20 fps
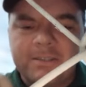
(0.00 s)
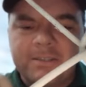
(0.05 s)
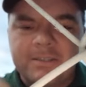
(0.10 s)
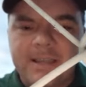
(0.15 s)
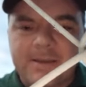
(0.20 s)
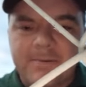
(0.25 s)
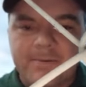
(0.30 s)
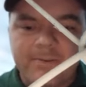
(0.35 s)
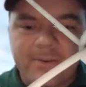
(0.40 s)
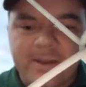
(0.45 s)

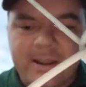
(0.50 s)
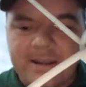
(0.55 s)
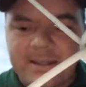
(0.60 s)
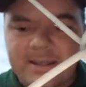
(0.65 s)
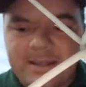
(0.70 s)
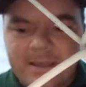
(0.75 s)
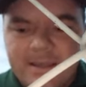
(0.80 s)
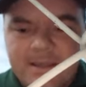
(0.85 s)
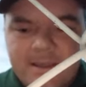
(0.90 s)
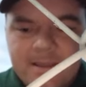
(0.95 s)
They will try to
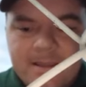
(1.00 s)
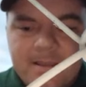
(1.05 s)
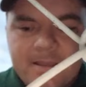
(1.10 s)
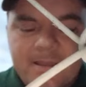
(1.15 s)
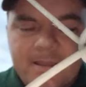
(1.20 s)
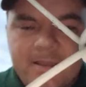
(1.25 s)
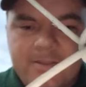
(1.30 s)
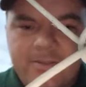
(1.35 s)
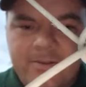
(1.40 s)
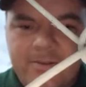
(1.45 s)

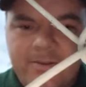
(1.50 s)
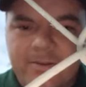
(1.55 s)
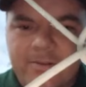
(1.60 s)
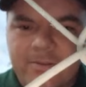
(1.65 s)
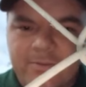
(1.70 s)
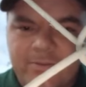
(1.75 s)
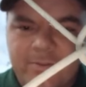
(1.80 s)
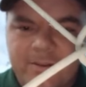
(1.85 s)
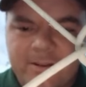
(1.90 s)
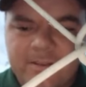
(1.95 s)
get their
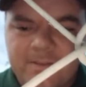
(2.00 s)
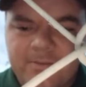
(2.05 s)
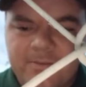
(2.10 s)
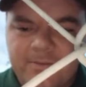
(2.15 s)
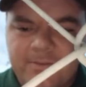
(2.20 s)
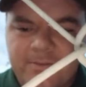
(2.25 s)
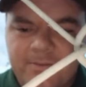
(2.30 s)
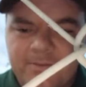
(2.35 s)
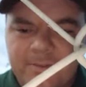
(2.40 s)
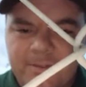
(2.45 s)
trunks
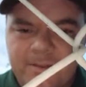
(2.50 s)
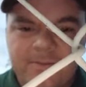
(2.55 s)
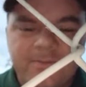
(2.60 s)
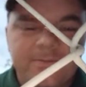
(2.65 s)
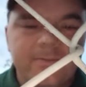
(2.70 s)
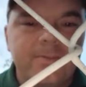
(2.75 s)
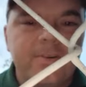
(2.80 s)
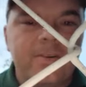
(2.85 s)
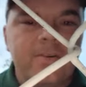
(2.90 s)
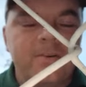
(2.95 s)
through the
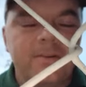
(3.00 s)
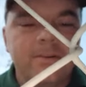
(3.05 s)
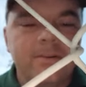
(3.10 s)
through the